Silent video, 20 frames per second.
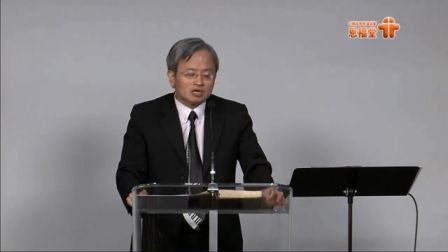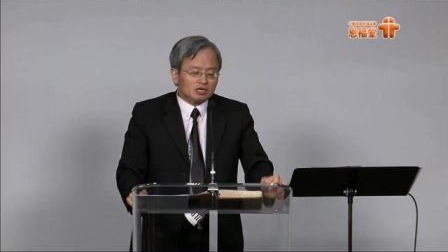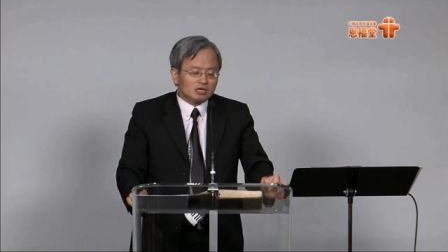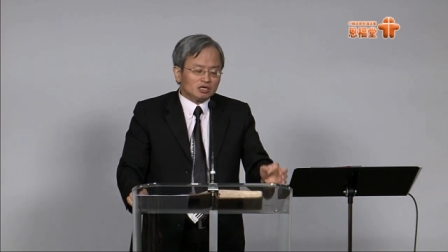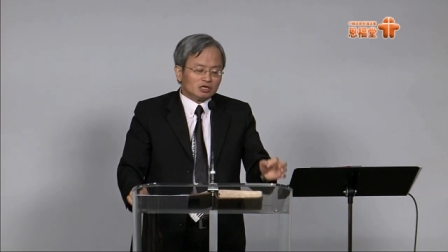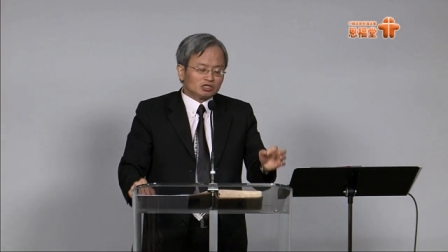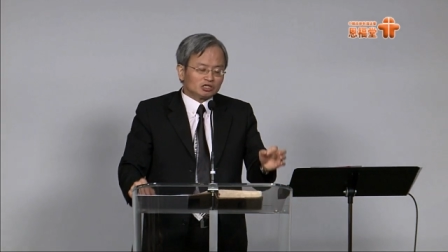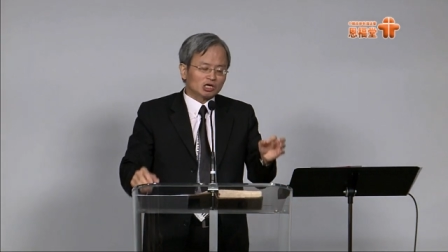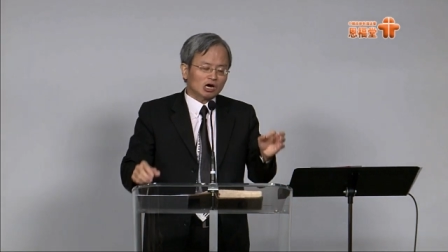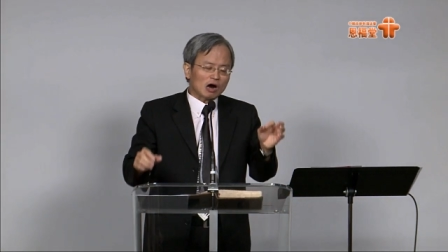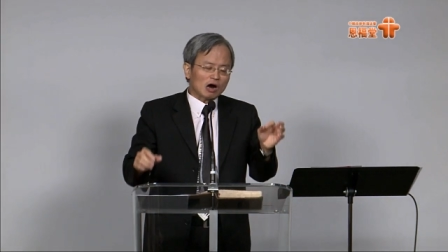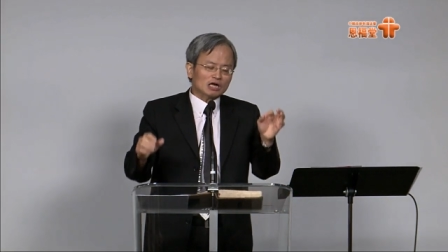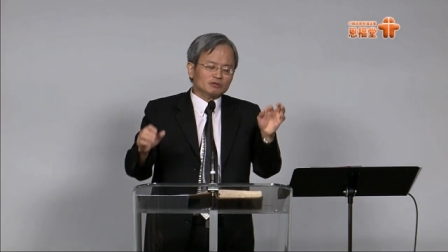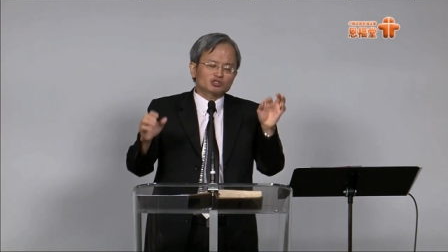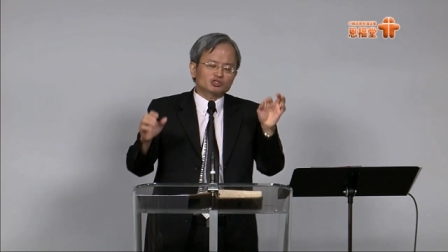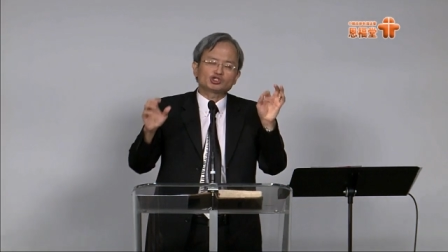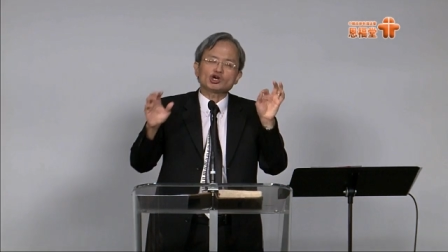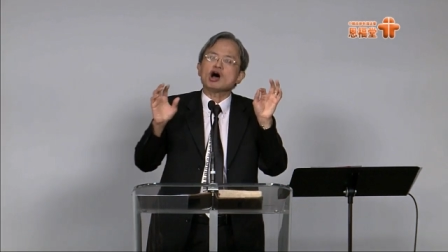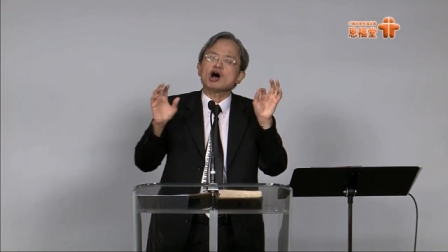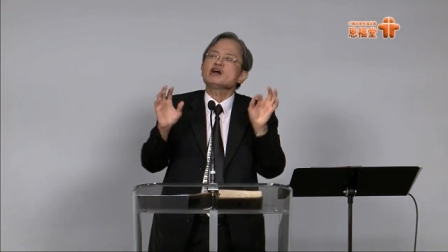So
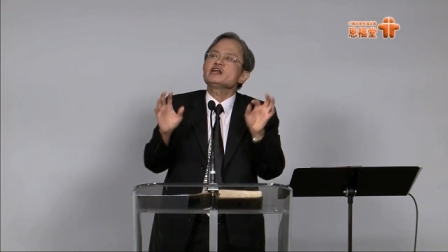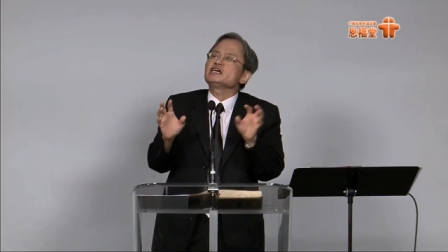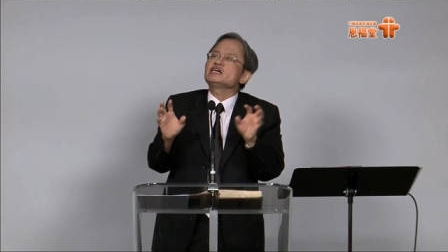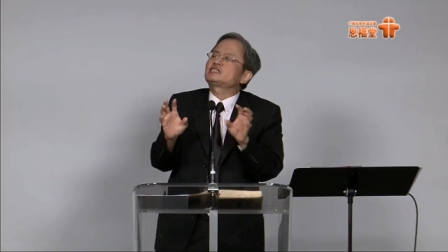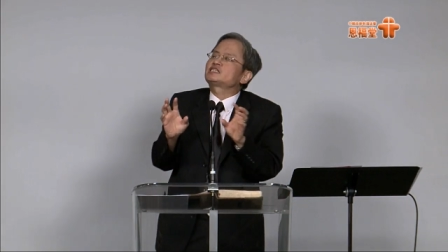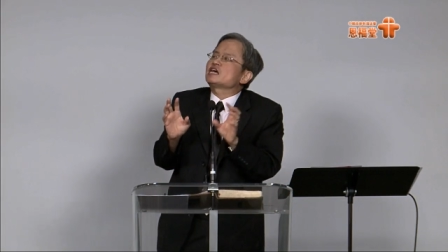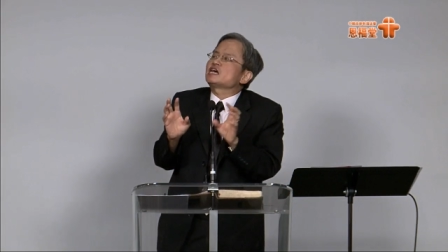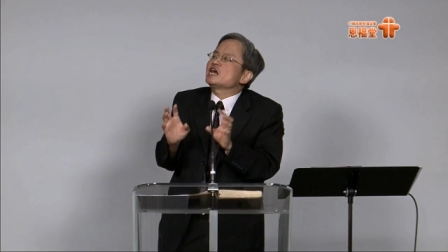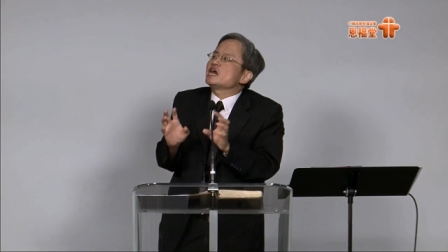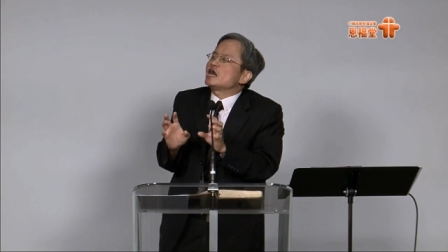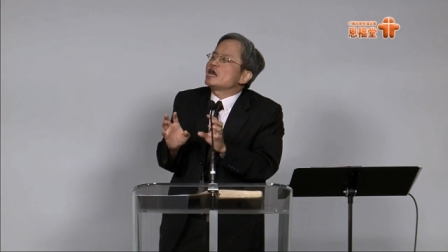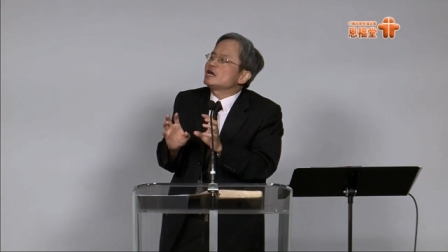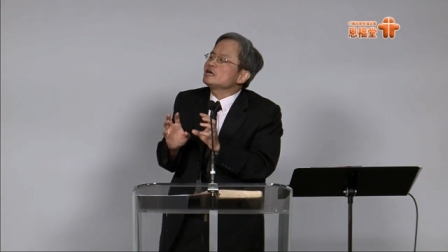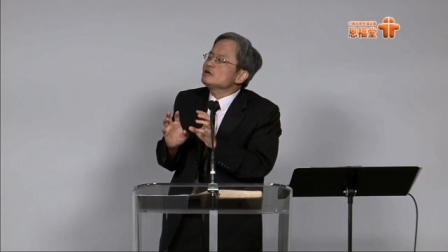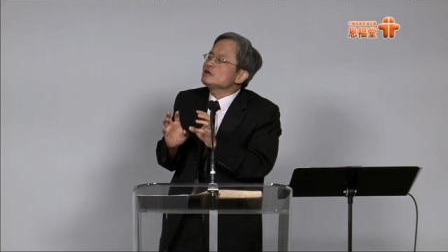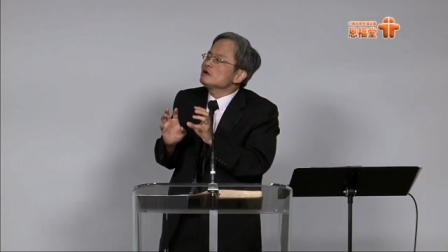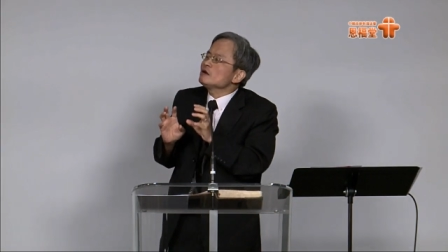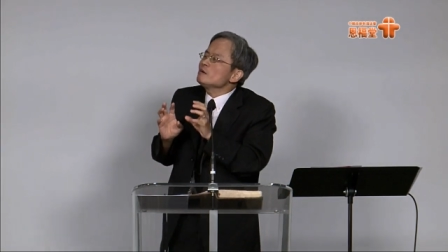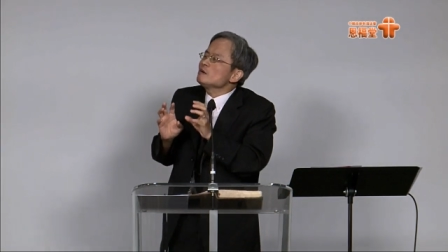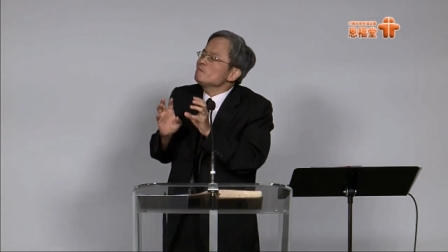John is saying,
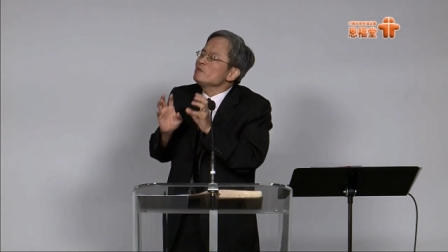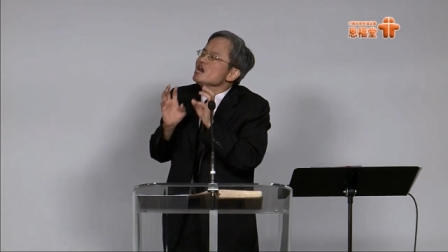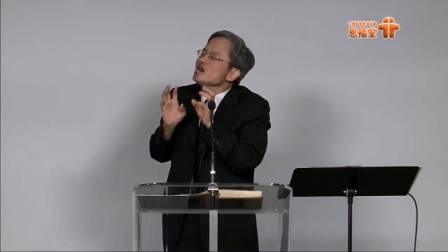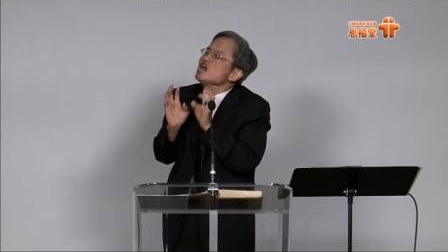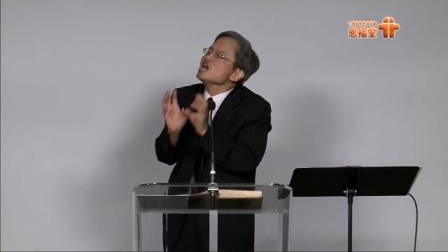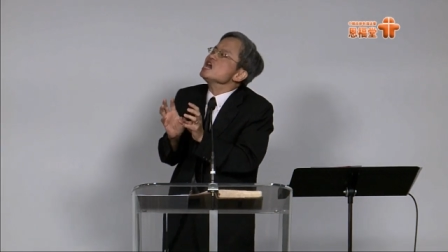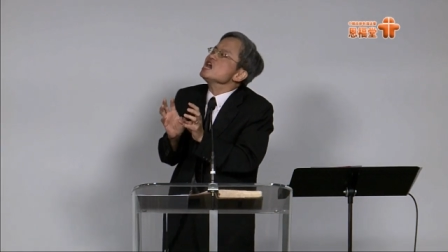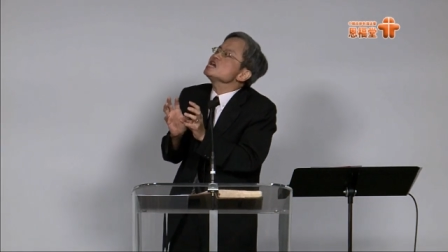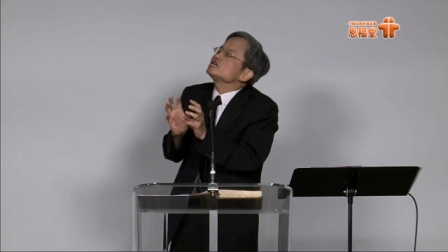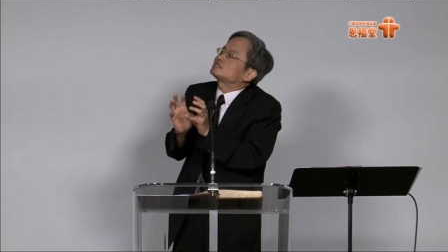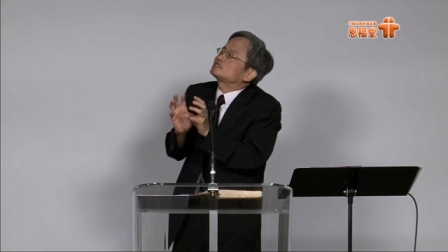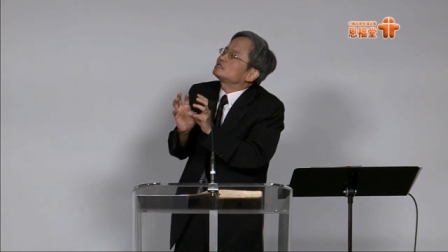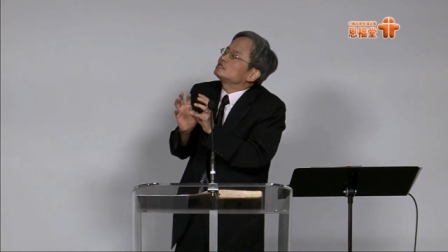please